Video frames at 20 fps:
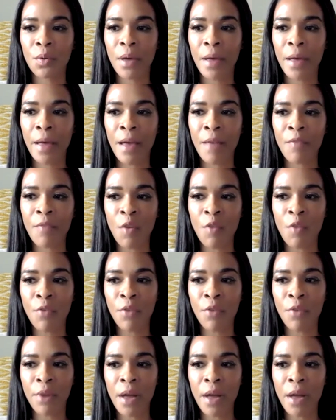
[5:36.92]
I've
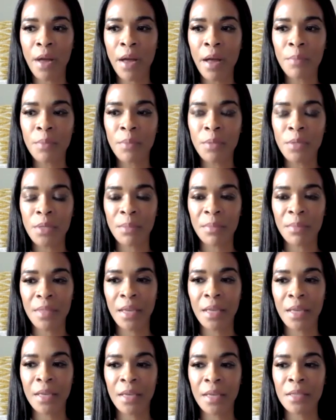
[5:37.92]
overcome some
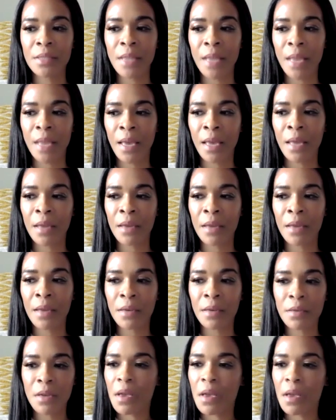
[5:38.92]
things, and
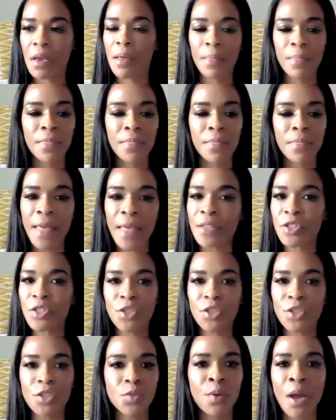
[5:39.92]
that's
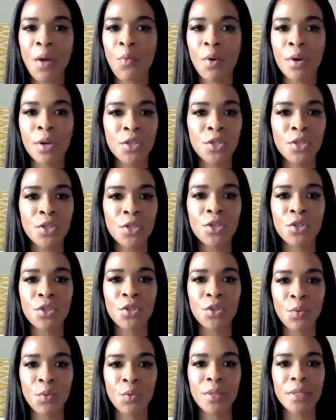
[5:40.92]
just what I wanted to
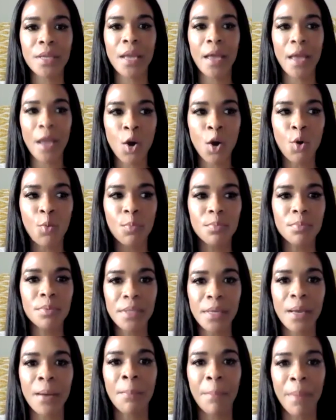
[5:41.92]
do, was to help
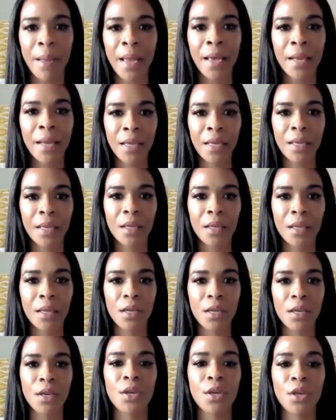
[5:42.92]
somebody.
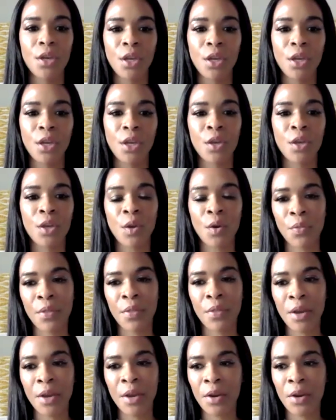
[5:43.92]

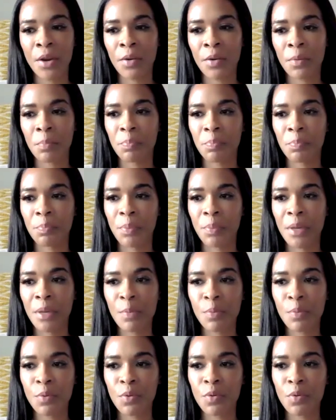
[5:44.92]
There are
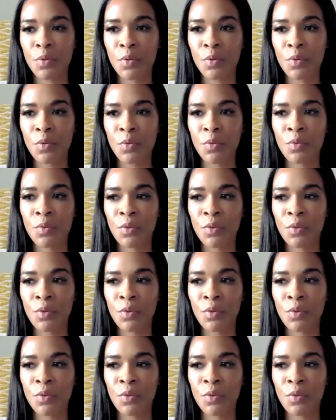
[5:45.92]
people who,